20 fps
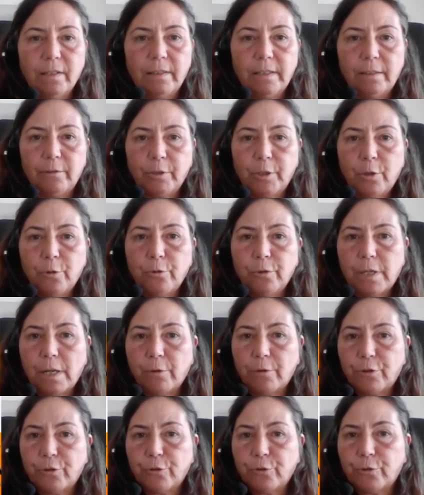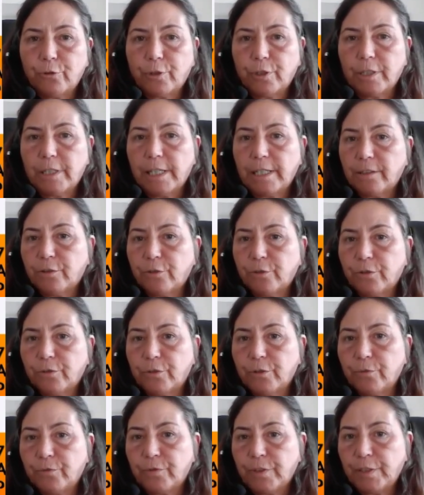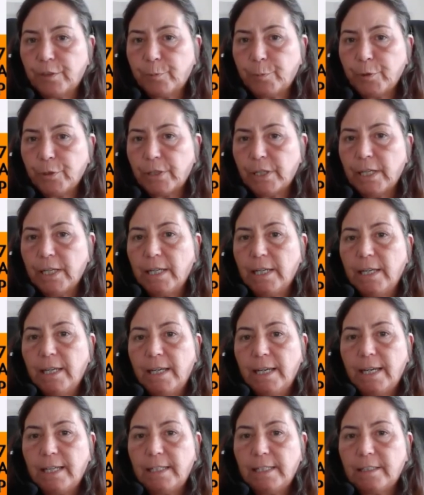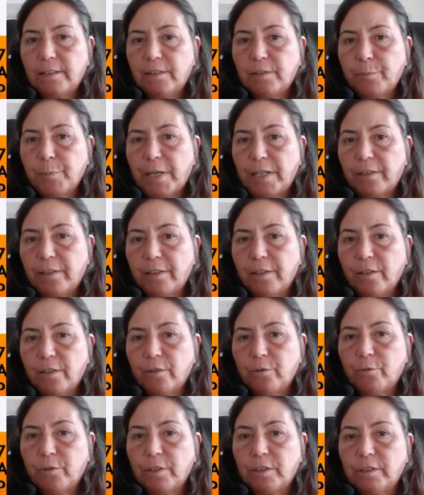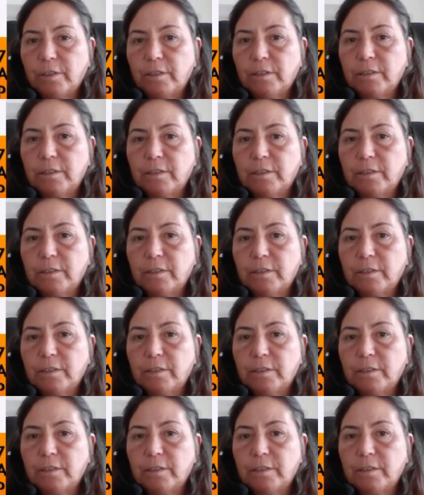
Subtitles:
There we go. Now it should connect to Facebook. And let's make the other one